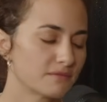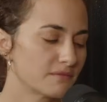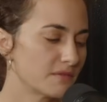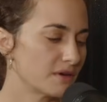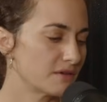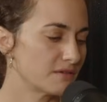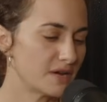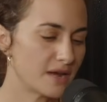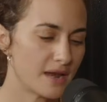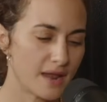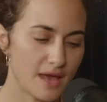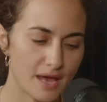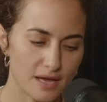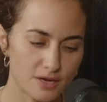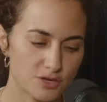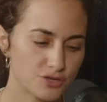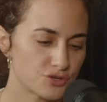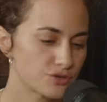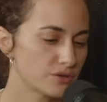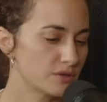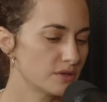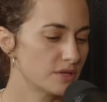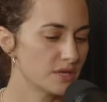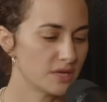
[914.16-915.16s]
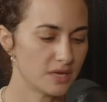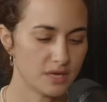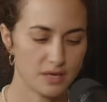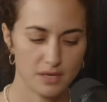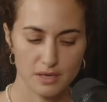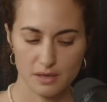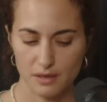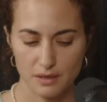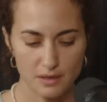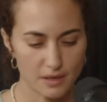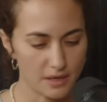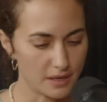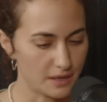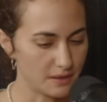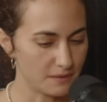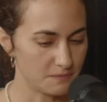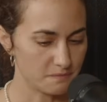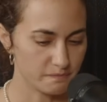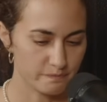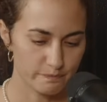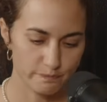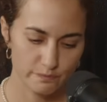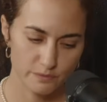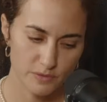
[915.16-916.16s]
naturally
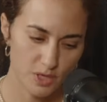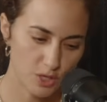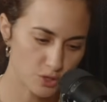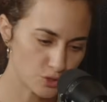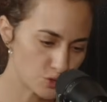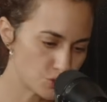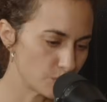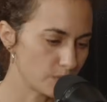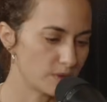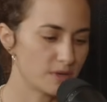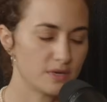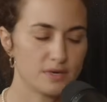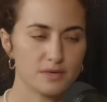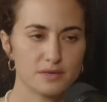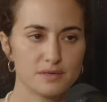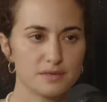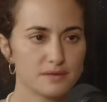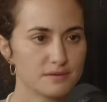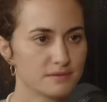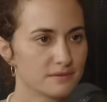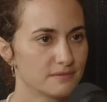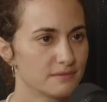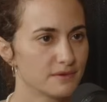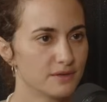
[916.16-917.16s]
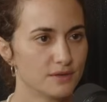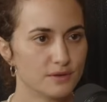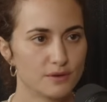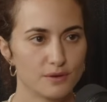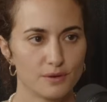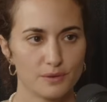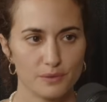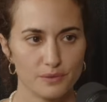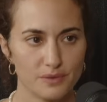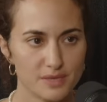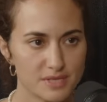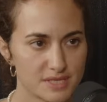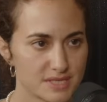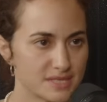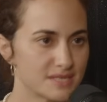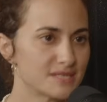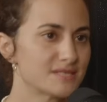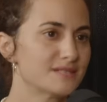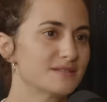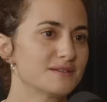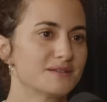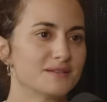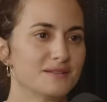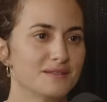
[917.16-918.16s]
joined, the
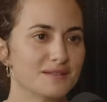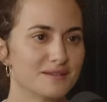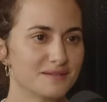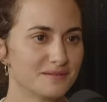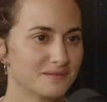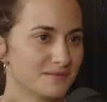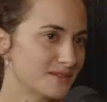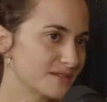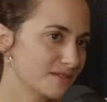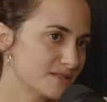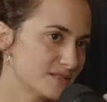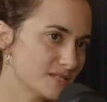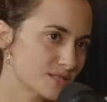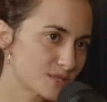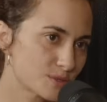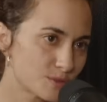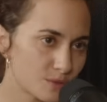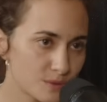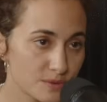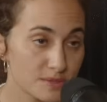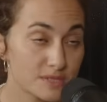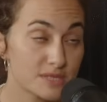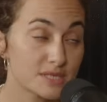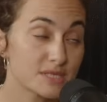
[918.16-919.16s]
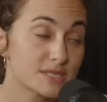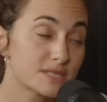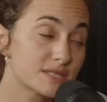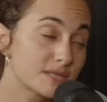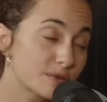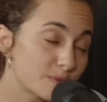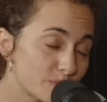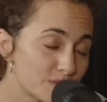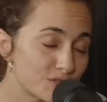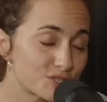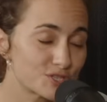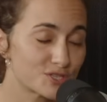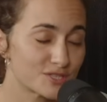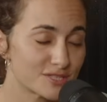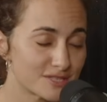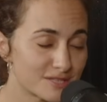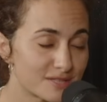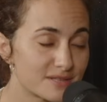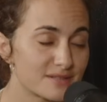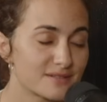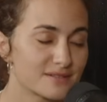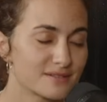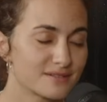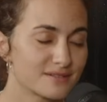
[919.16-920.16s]
system, the school system, which is